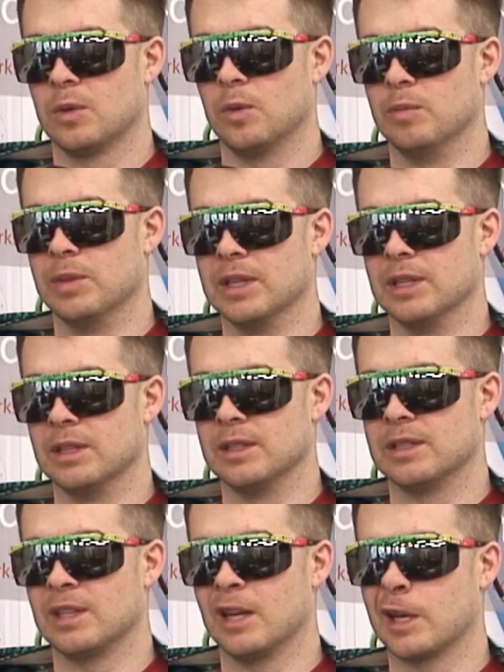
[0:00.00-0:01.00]
We've
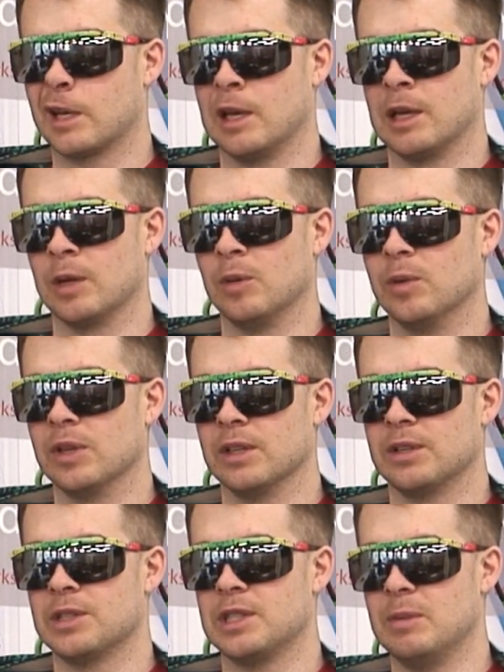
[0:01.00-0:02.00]
been talking
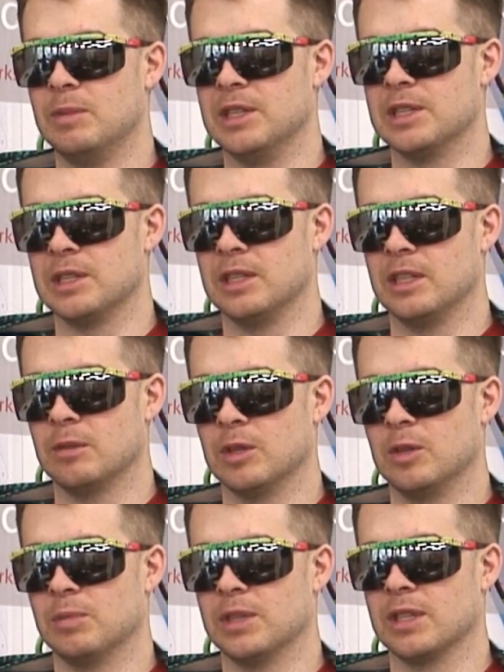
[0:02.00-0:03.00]
with CBC
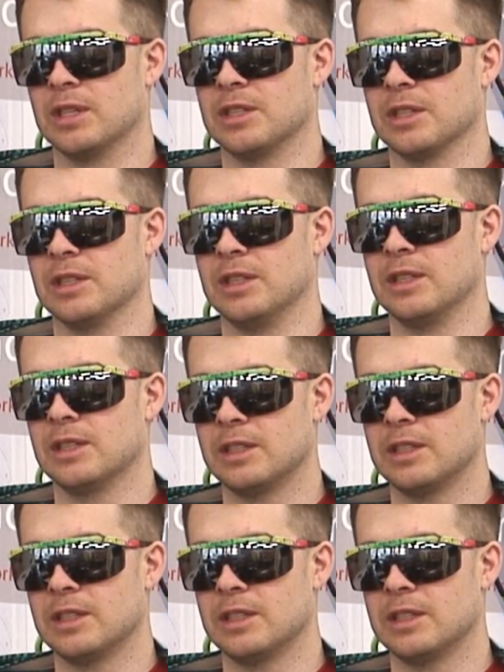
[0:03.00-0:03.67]
about potentially